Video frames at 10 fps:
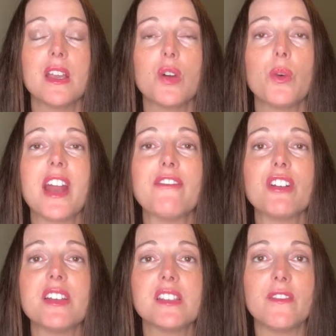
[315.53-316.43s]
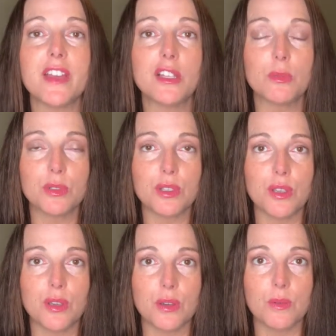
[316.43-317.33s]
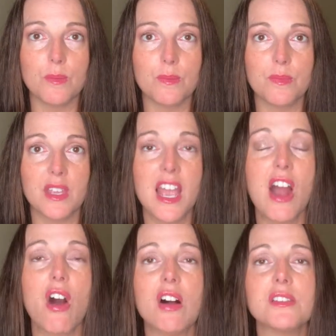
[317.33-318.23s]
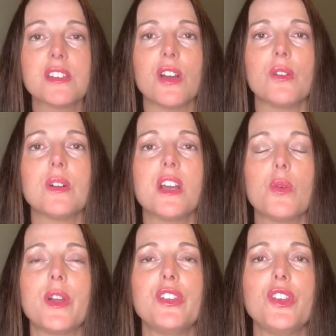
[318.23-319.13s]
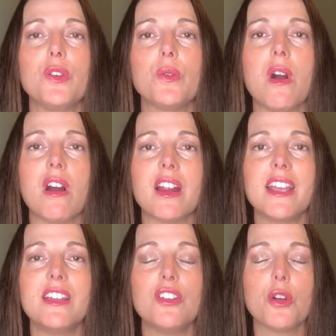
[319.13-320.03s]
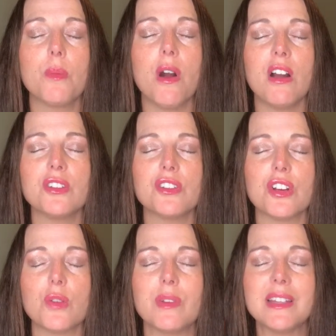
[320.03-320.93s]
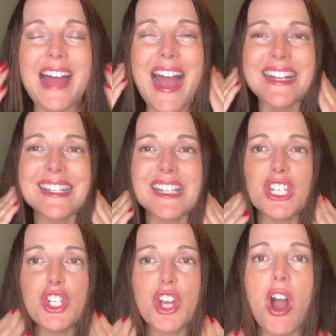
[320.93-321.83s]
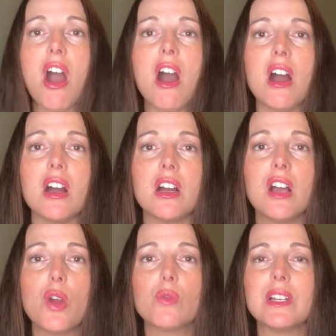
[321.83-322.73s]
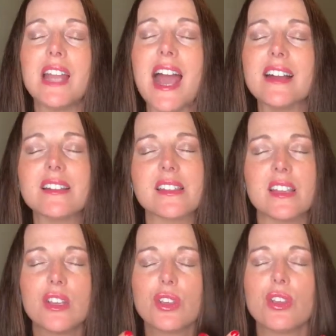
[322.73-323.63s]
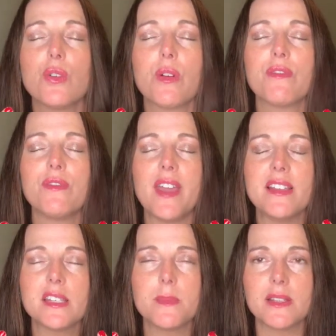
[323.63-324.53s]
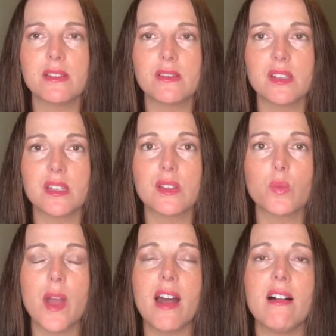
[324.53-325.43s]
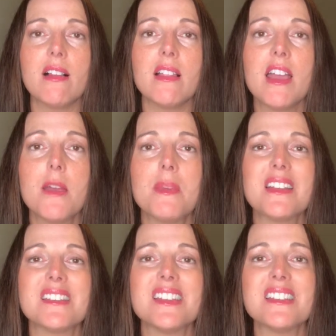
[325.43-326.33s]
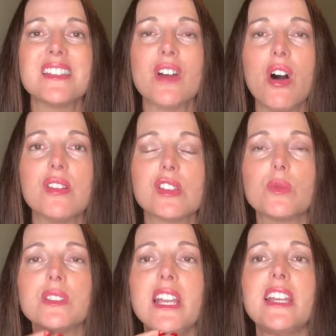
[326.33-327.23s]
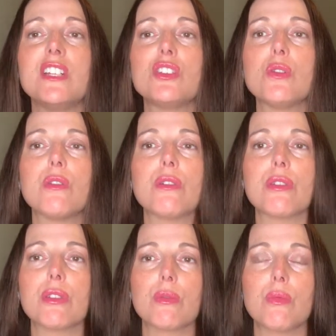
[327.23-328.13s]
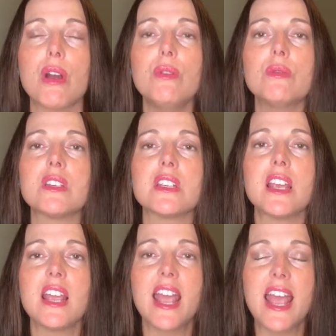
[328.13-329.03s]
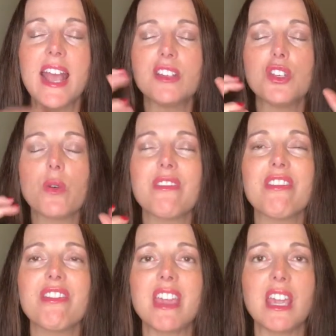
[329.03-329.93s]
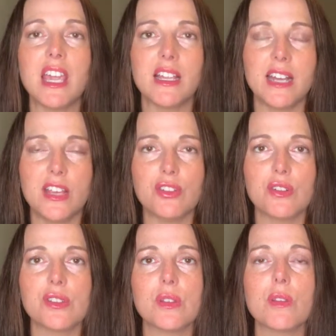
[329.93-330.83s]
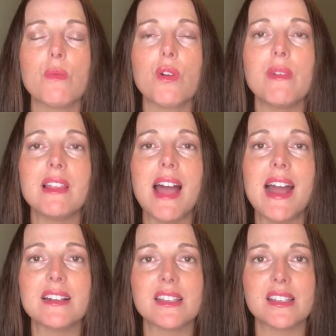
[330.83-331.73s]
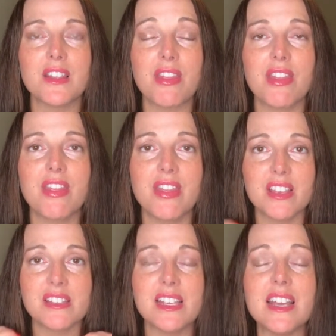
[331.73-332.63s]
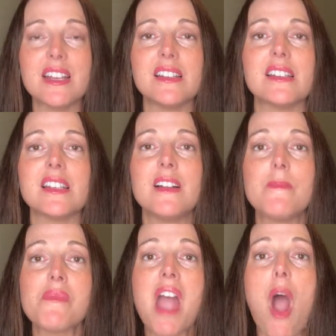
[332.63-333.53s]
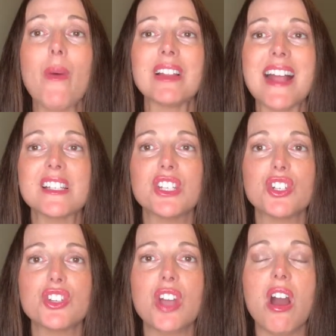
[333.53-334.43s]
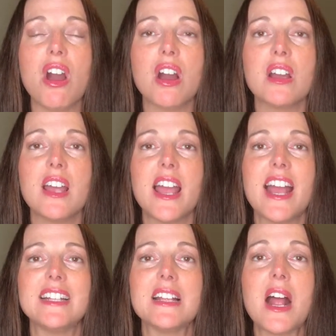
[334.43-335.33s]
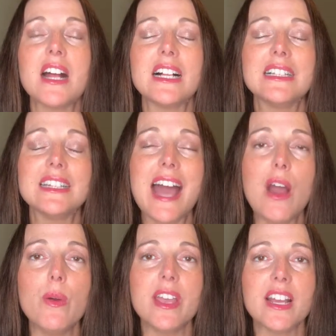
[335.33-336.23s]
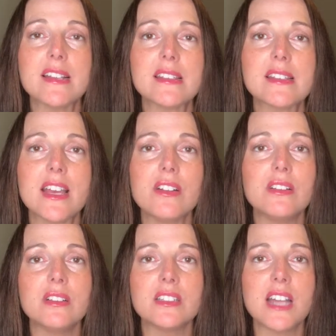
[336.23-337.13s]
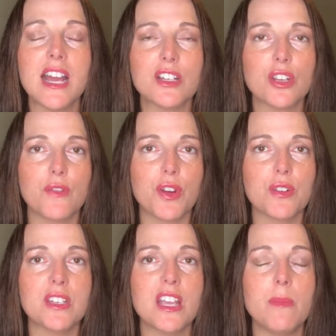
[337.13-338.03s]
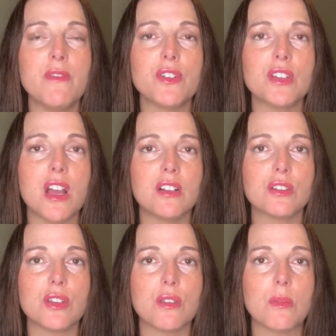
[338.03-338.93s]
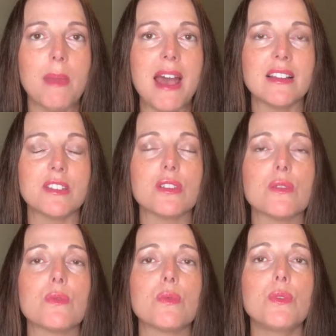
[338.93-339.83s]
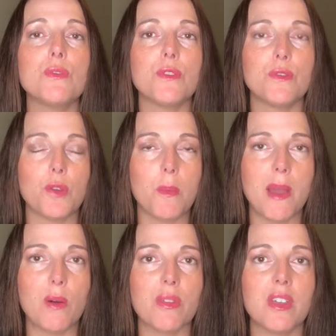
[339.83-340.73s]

whatever is available to you. Also, when you are in your posture, relax the jaw, relax your face muscles as well, because this is also related to the throat and your thinking nature. So the more relaxed this is, relaxing your jaw and allowing a subtle touch of your tip of your tongue to the palate, to the roof of your mouth.